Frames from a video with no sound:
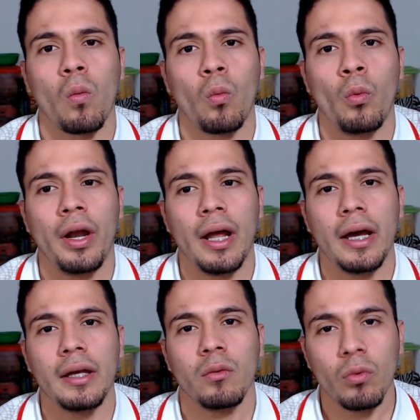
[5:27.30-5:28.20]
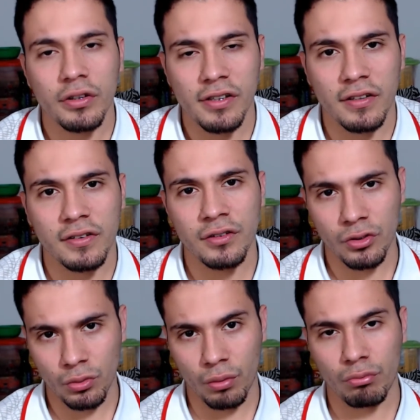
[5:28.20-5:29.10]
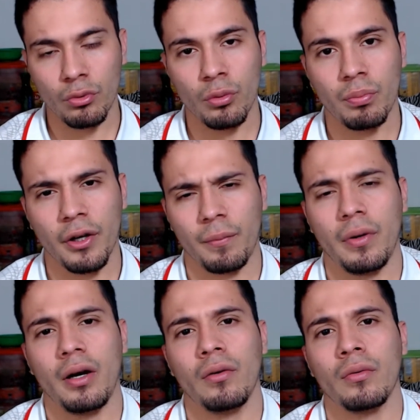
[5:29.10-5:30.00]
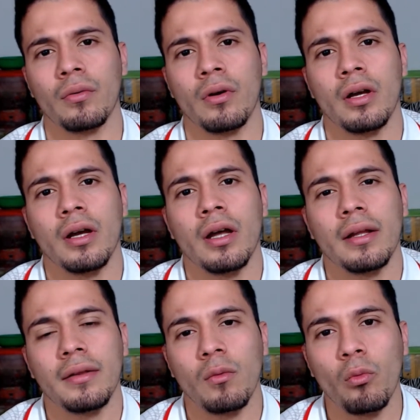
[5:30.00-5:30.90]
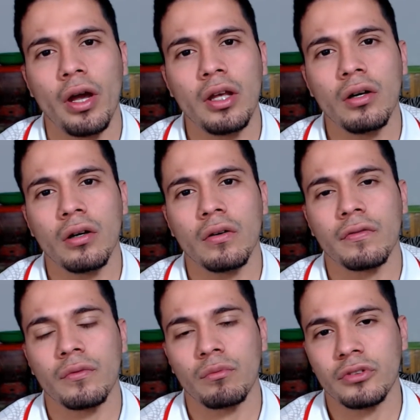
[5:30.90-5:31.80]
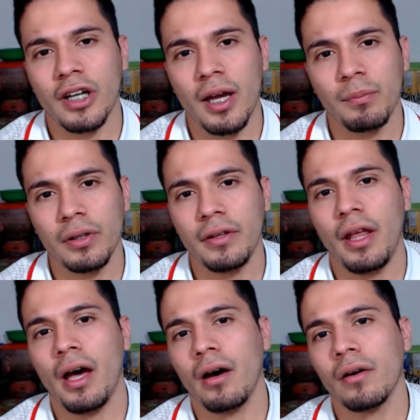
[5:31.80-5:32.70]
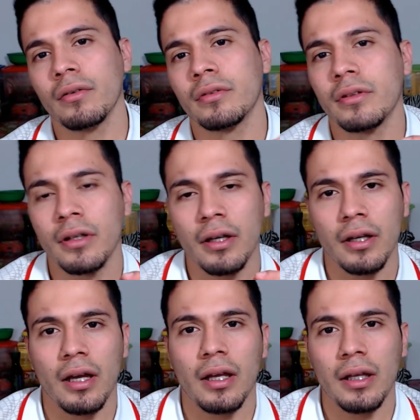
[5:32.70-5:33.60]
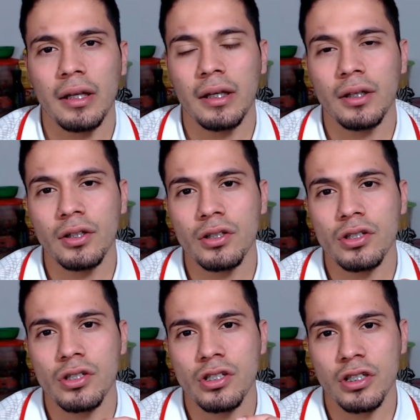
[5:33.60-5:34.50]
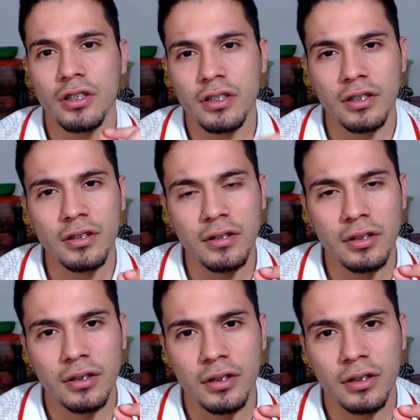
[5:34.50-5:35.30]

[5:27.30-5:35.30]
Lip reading: when I was asking to a group about the way of typing down, and he just